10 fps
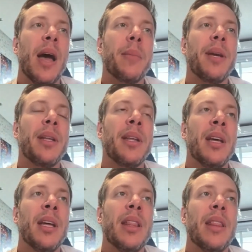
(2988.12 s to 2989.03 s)
I mean,
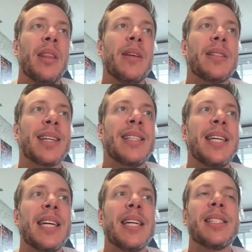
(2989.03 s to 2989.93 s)
the
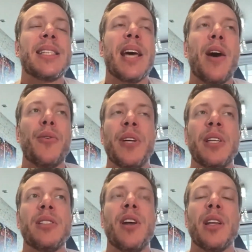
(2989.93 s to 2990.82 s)
technique itself
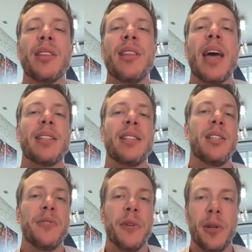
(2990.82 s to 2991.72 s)
is not that
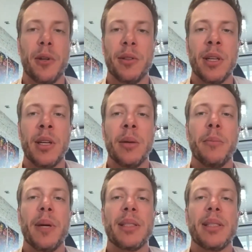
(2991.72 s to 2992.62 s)
difficult,
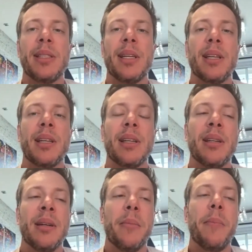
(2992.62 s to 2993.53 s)
but
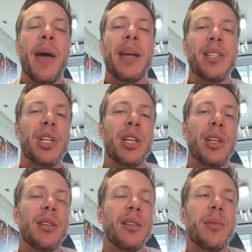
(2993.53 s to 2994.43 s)
the
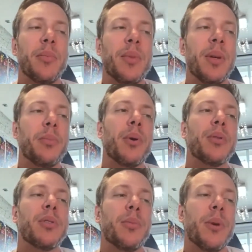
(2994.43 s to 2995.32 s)
managing the
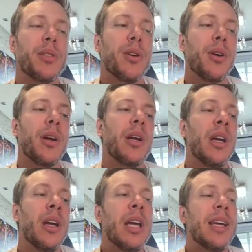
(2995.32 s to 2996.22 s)
postoperatory
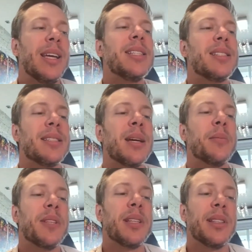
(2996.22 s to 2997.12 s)
is
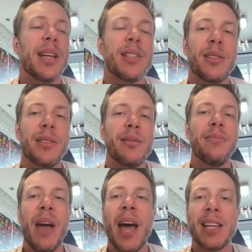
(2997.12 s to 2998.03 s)
something that
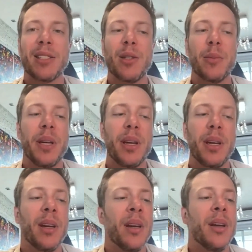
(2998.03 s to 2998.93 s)
has to
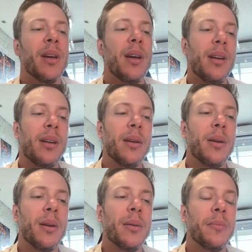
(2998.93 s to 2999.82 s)
be
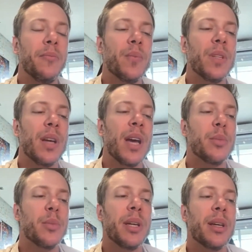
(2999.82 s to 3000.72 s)
has
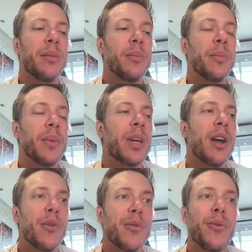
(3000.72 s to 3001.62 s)
to be
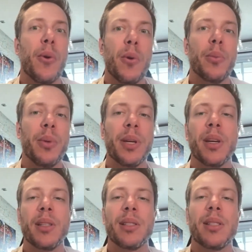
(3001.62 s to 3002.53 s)
careful
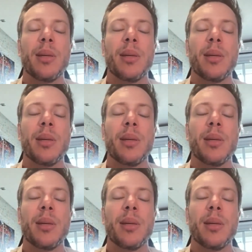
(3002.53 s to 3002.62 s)
because